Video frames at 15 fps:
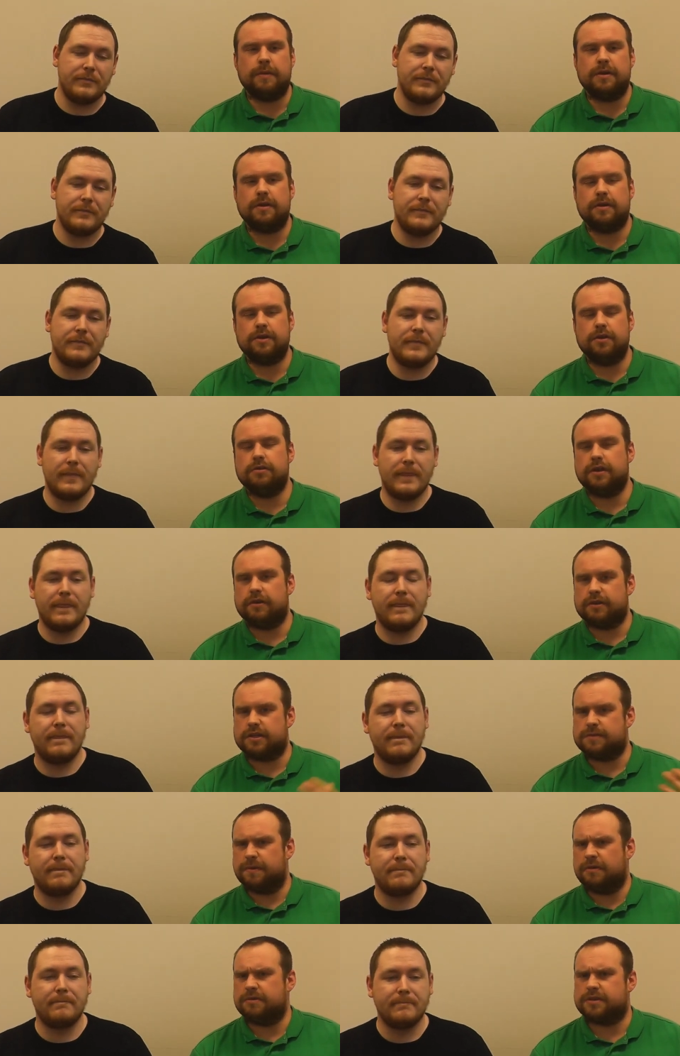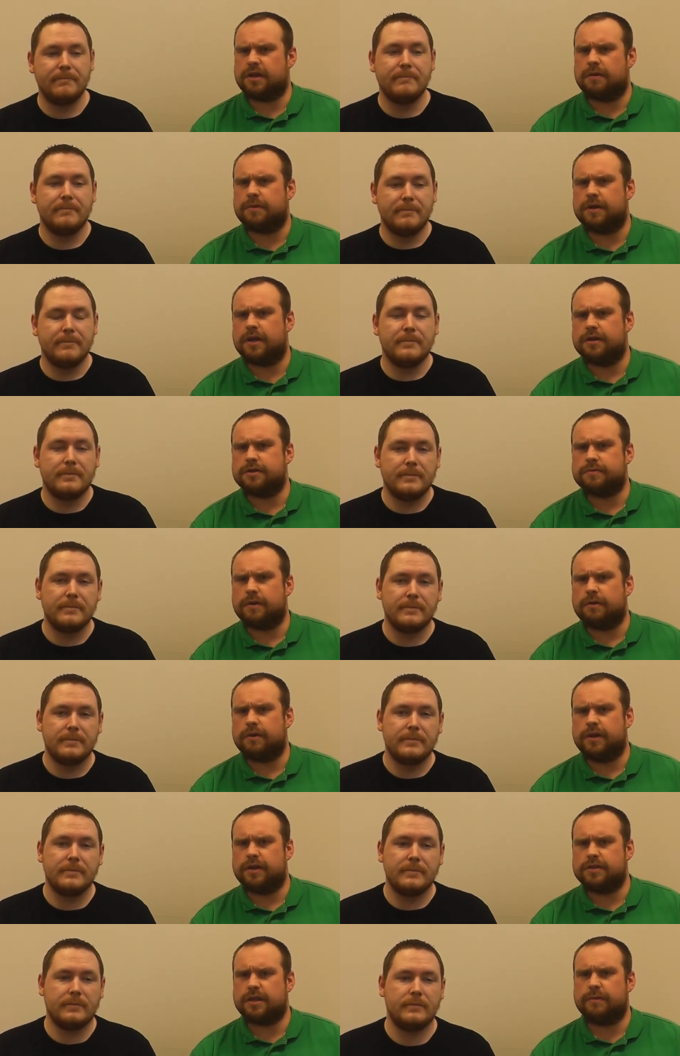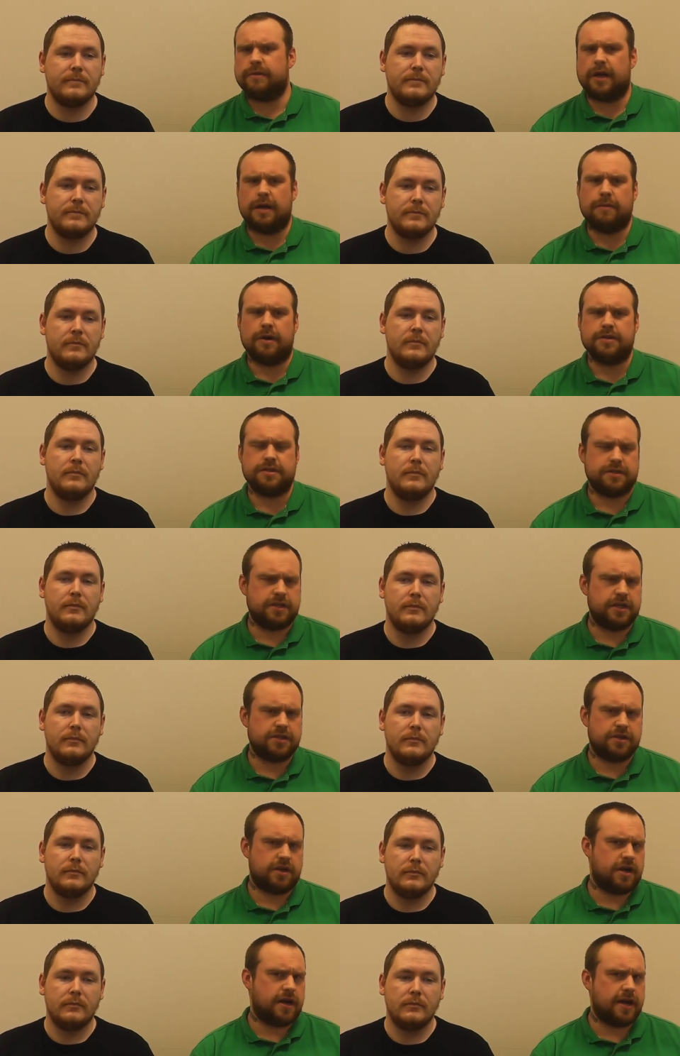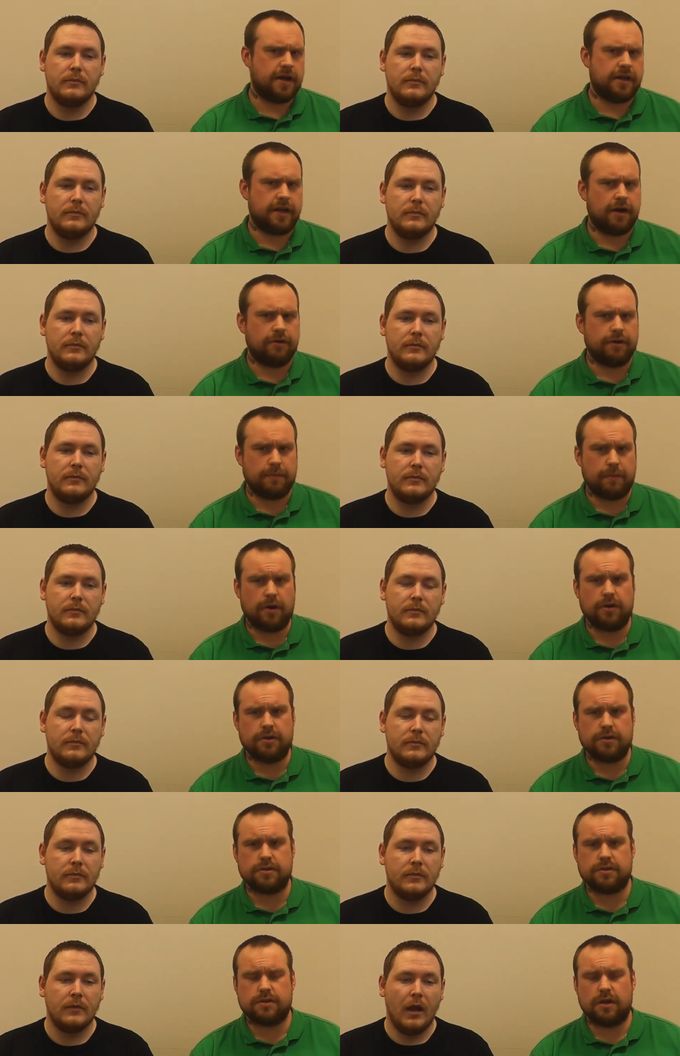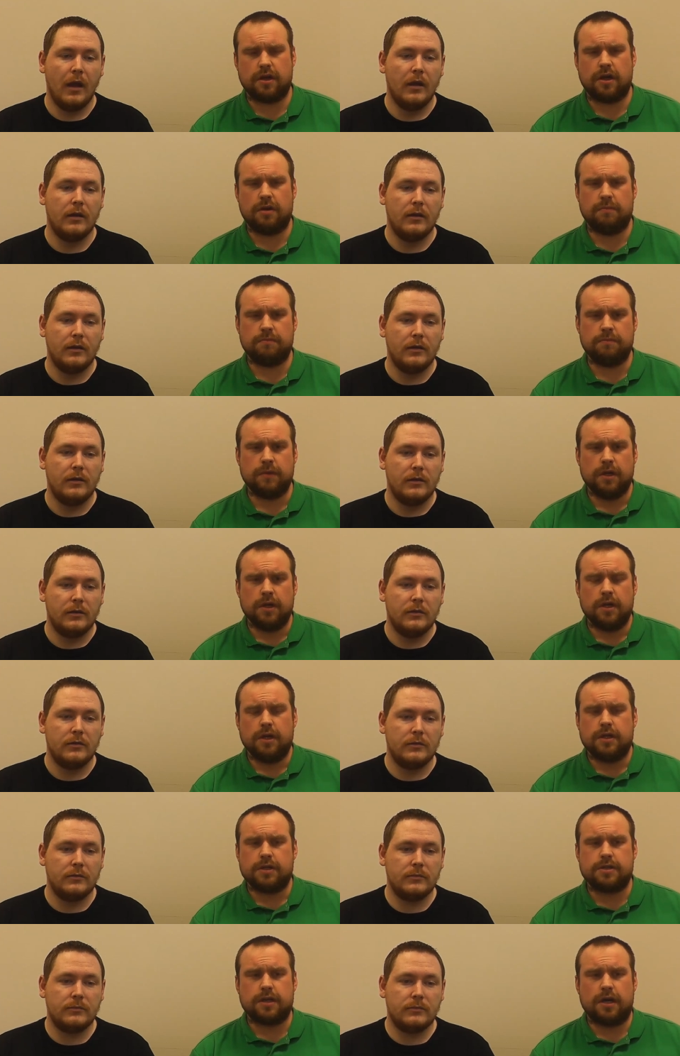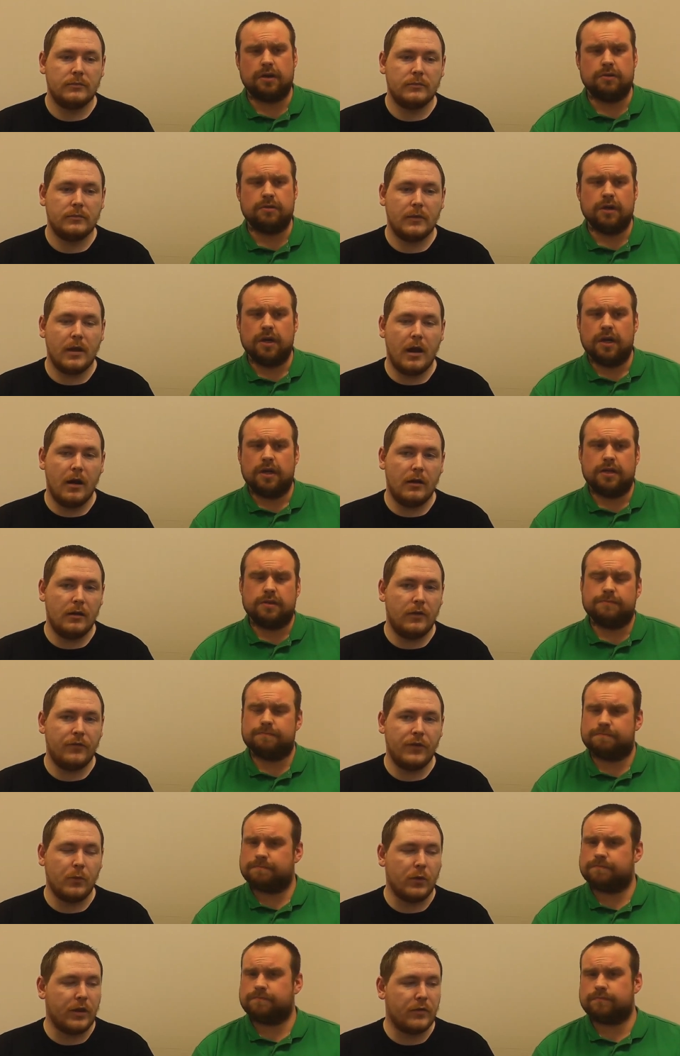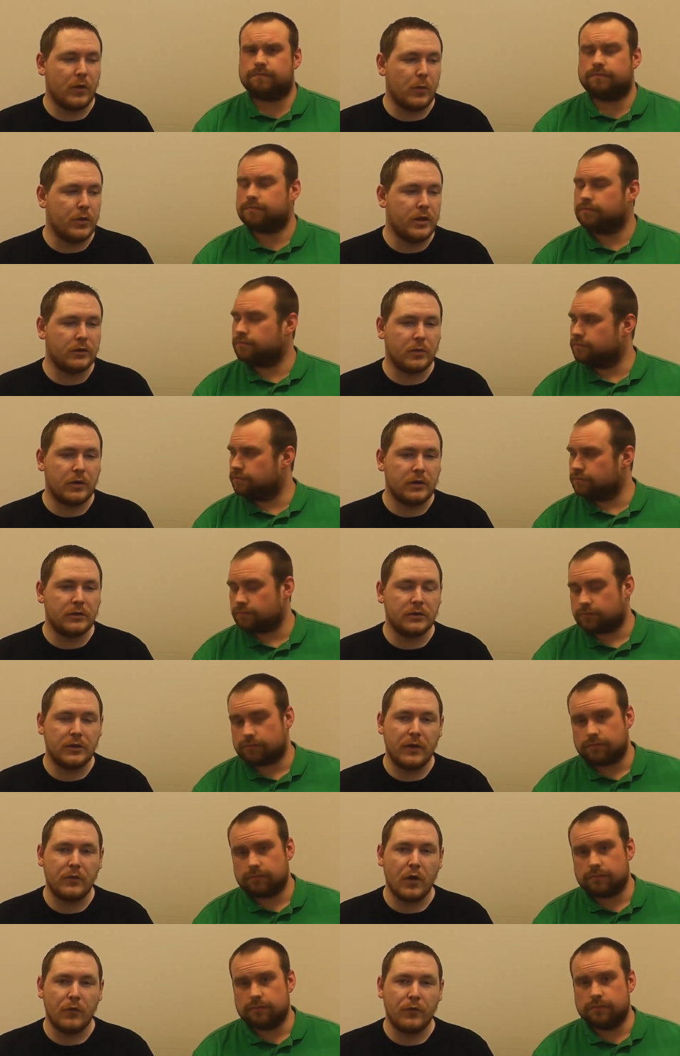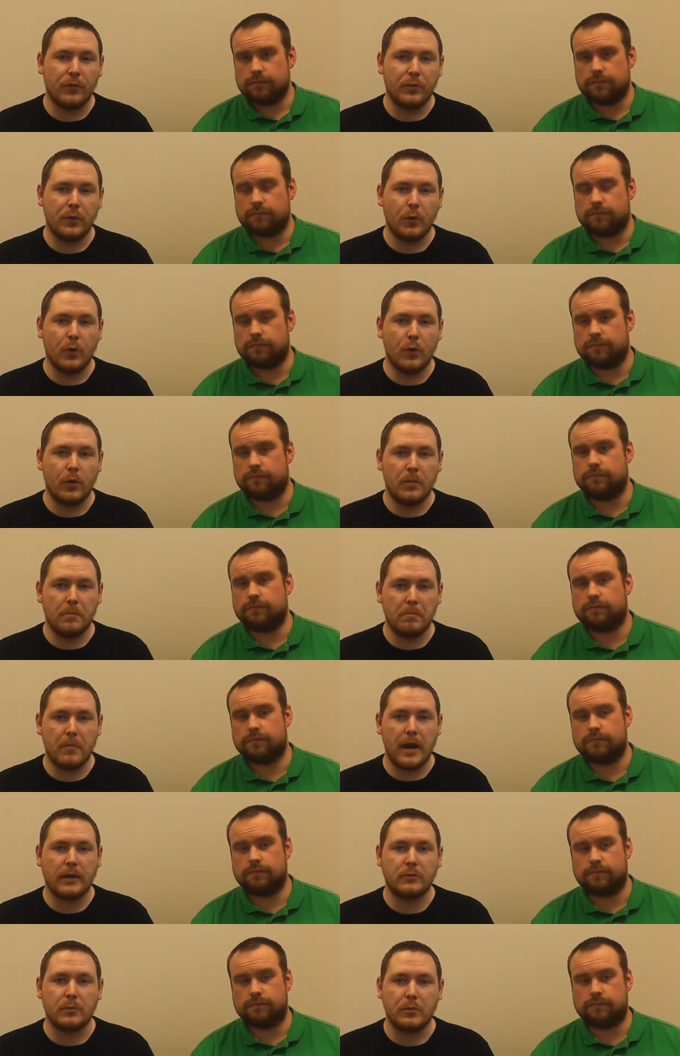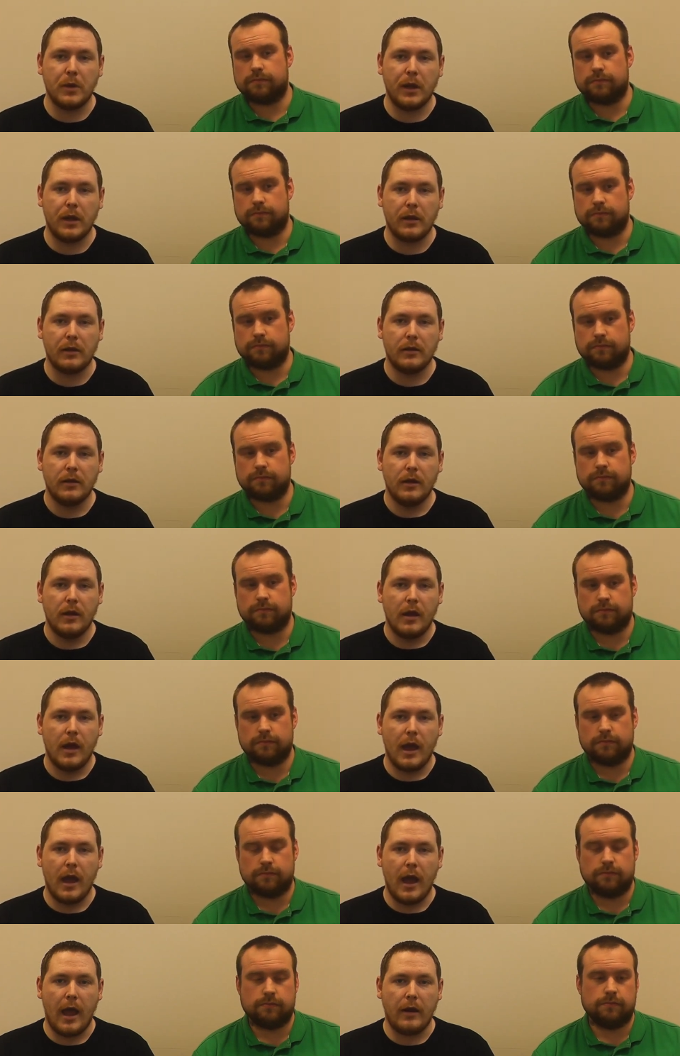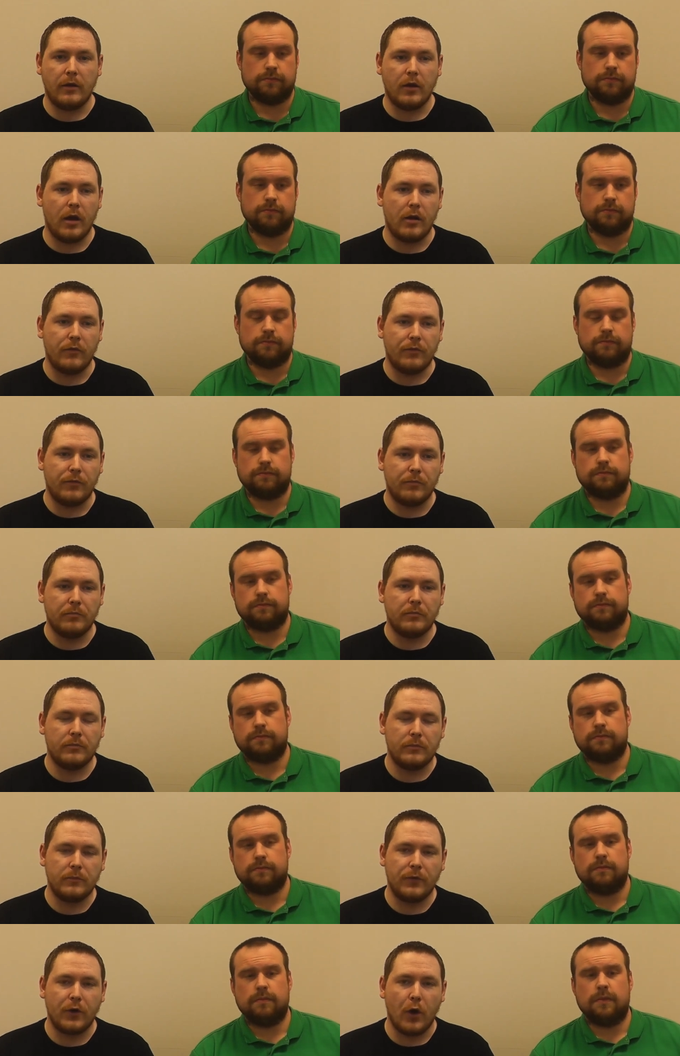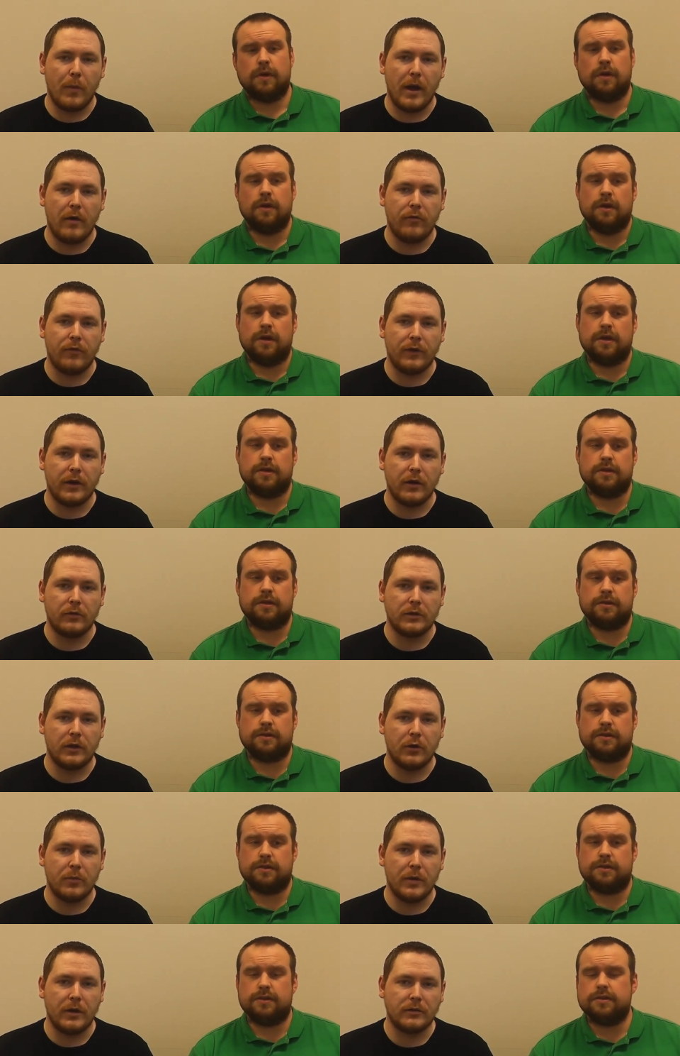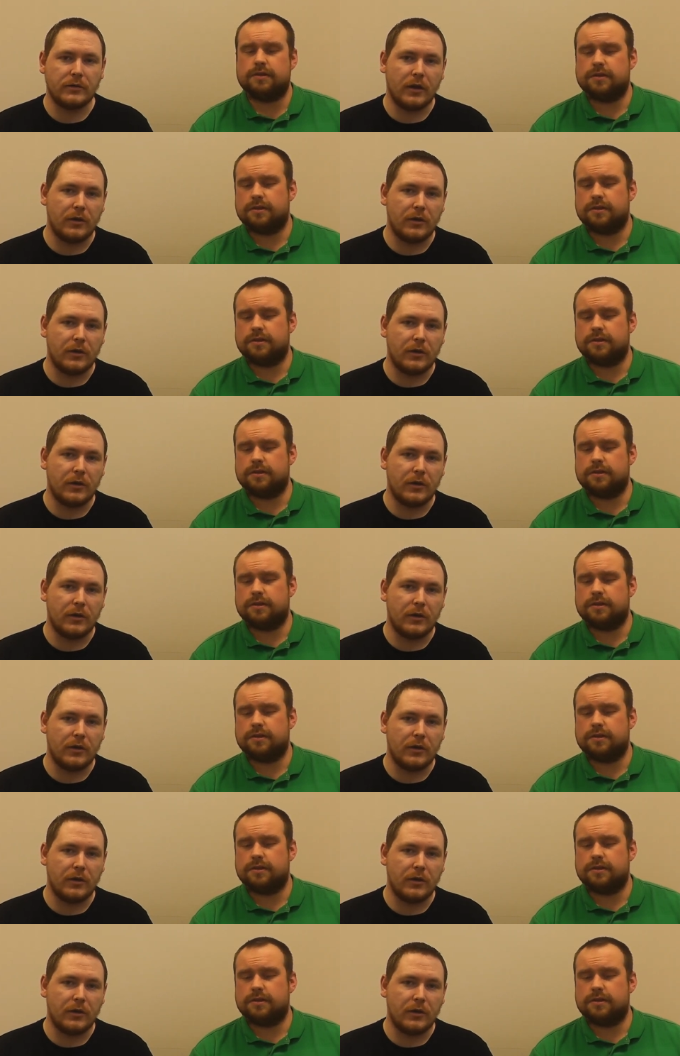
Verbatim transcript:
Speaker 1: mean, you do experience company now as well, and some of the atomizers they're showing out now are the bollocks. Um, so
Speaker 2: I think what they've gone with this one is just they've gone for pure maximum hit and kind of forgot about everything else a little bit. It's,